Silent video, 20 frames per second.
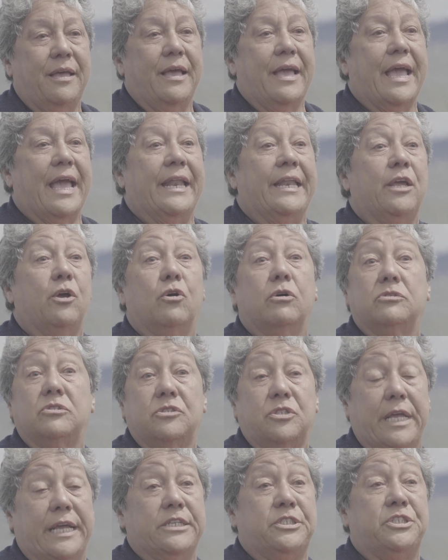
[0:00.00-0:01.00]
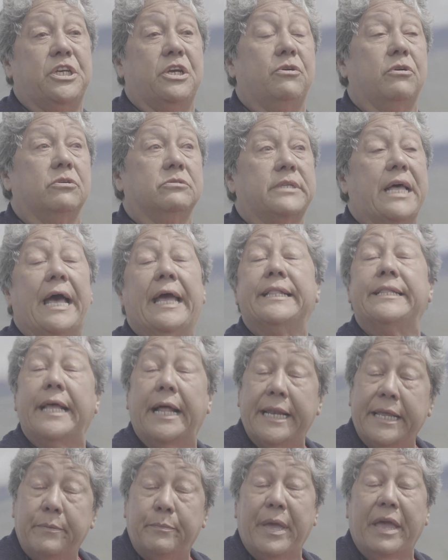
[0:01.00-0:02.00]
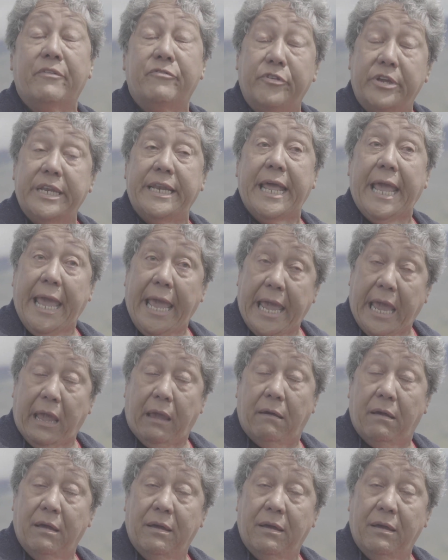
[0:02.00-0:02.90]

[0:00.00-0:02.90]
And she goes, "I tell him every day."